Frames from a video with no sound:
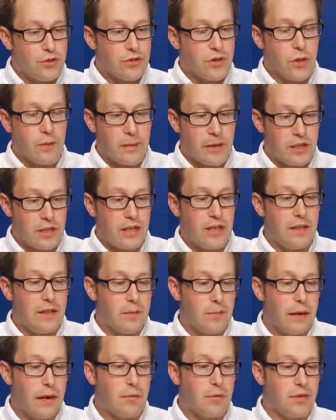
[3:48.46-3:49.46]
So I'm actually in
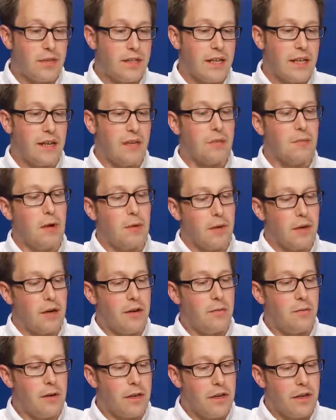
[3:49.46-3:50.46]
the PowerPoint deck at the moment, and
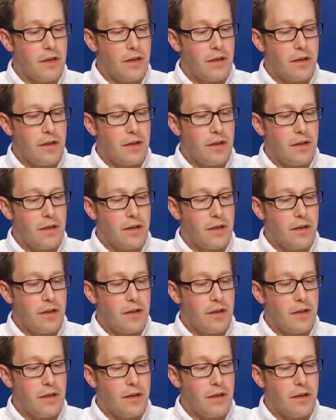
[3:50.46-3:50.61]
if we